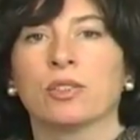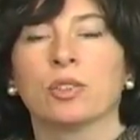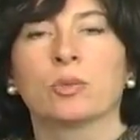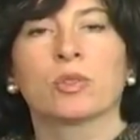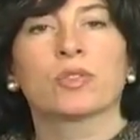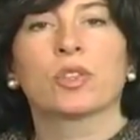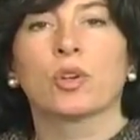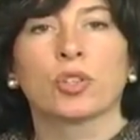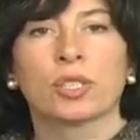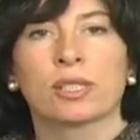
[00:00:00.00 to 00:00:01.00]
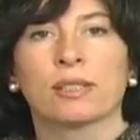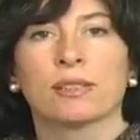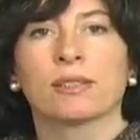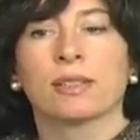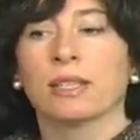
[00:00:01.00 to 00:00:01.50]
in terms of social
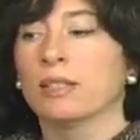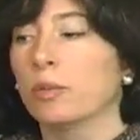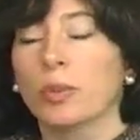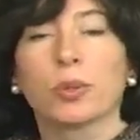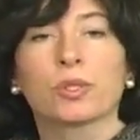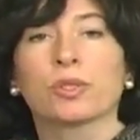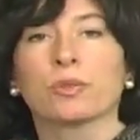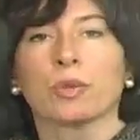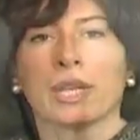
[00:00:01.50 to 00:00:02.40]
skills and interpersonal